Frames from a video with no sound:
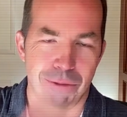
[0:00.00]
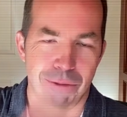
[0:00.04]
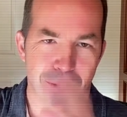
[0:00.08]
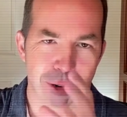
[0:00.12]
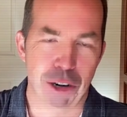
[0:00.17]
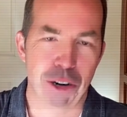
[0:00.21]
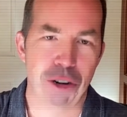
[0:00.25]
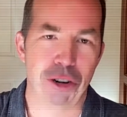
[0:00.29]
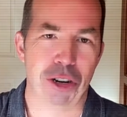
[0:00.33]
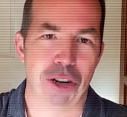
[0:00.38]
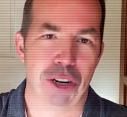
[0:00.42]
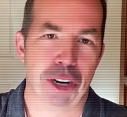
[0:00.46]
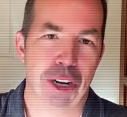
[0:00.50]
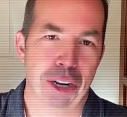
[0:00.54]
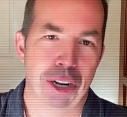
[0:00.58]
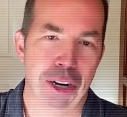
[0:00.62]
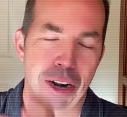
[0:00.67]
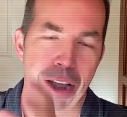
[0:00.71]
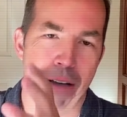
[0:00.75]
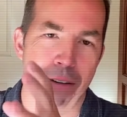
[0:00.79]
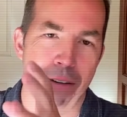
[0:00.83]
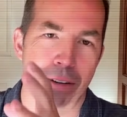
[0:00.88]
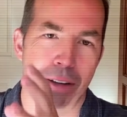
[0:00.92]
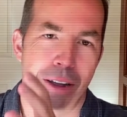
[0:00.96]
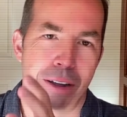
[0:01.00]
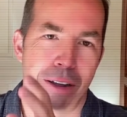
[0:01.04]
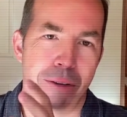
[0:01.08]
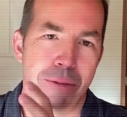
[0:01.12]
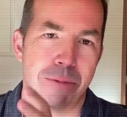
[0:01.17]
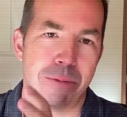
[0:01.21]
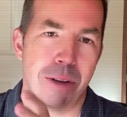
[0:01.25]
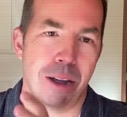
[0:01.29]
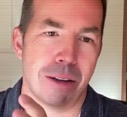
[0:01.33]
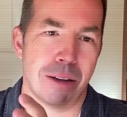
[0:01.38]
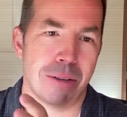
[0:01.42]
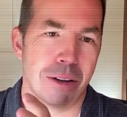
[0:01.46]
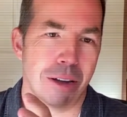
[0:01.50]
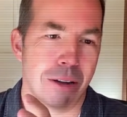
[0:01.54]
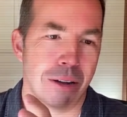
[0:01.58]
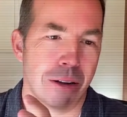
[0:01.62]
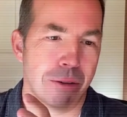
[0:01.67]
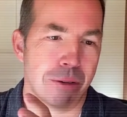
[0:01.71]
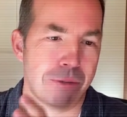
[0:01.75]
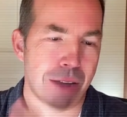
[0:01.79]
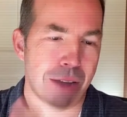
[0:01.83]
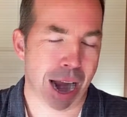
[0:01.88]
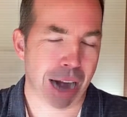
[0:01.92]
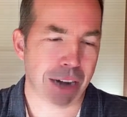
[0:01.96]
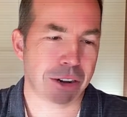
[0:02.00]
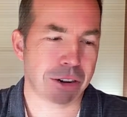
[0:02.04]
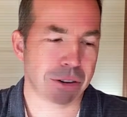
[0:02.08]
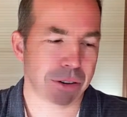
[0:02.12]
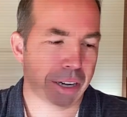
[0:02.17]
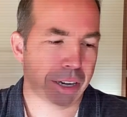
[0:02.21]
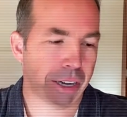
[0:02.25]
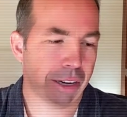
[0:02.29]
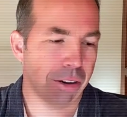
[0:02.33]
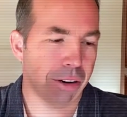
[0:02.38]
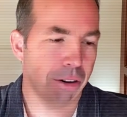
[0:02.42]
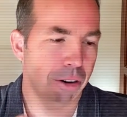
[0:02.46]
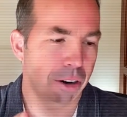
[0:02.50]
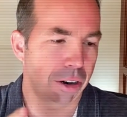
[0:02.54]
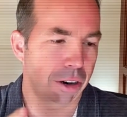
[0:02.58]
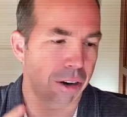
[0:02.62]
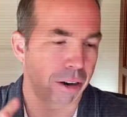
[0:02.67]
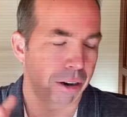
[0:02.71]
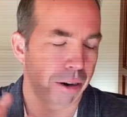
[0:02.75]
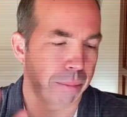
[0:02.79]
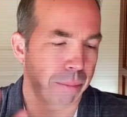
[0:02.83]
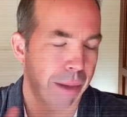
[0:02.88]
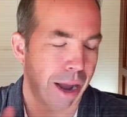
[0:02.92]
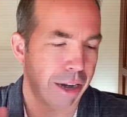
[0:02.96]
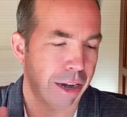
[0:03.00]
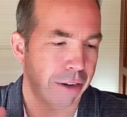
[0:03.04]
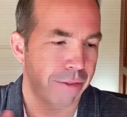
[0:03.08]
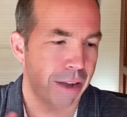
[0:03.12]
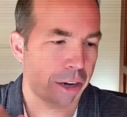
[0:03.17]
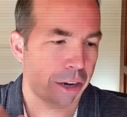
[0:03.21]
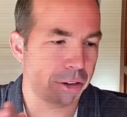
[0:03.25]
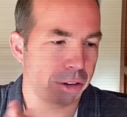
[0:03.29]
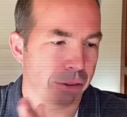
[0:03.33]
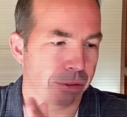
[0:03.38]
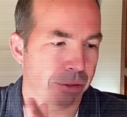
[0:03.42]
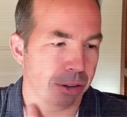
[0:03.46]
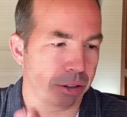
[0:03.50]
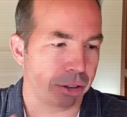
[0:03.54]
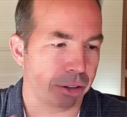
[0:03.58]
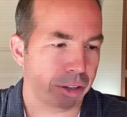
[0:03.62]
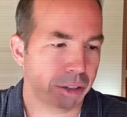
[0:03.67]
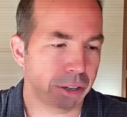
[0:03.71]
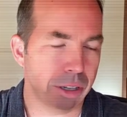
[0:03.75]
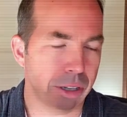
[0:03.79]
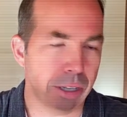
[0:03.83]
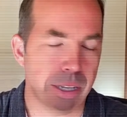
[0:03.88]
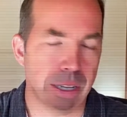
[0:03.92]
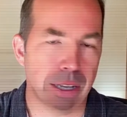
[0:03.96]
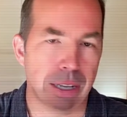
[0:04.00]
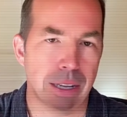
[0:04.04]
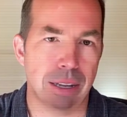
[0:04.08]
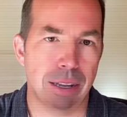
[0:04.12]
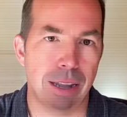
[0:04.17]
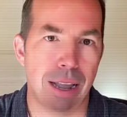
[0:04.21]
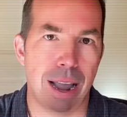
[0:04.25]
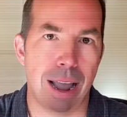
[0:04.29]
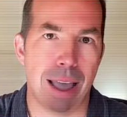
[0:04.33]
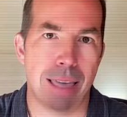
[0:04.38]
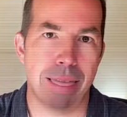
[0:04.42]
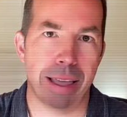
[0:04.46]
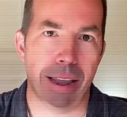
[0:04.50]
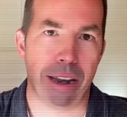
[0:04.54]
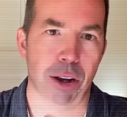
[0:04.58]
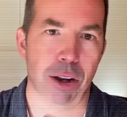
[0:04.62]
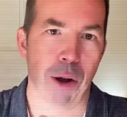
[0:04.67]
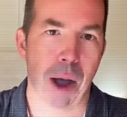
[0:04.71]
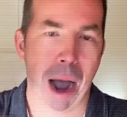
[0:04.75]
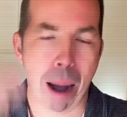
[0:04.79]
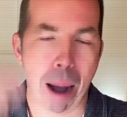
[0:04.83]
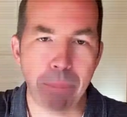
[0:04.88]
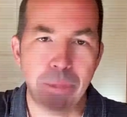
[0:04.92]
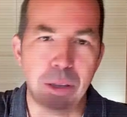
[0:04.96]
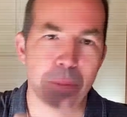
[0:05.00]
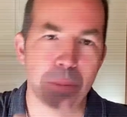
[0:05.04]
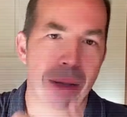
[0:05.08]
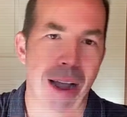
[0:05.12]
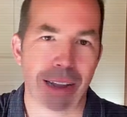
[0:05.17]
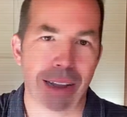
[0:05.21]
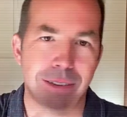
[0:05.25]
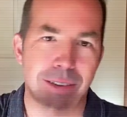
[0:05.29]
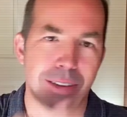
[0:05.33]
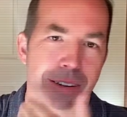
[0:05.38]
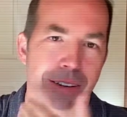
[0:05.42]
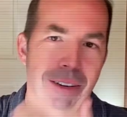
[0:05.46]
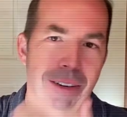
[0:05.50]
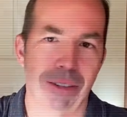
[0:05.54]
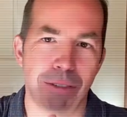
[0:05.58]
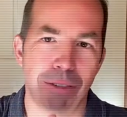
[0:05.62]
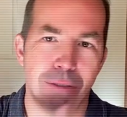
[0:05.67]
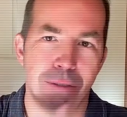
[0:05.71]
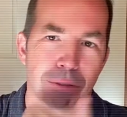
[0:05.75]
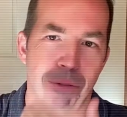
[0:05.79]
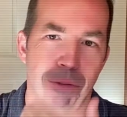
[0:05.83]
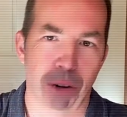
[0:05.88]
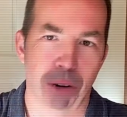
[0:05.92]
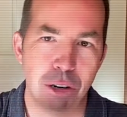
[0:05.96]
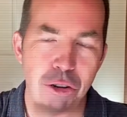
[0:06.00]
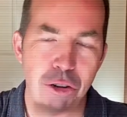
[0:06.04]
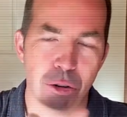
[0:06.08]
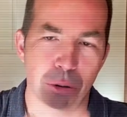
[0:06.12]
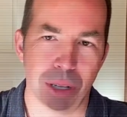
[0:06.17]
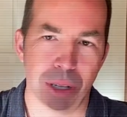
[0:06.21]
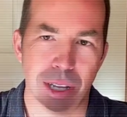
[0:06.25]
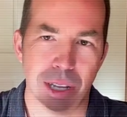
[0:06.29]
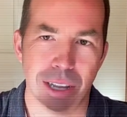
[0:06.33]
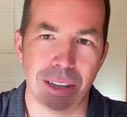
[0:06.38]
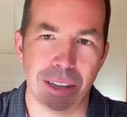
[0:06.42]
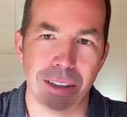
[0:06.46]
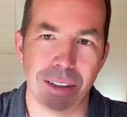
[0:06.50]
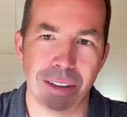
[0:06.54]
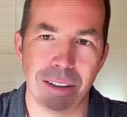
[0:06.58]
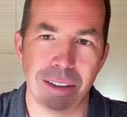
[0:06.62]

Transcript: version of a, of a factory or a manufacturing facility, and then you optimize it virtually.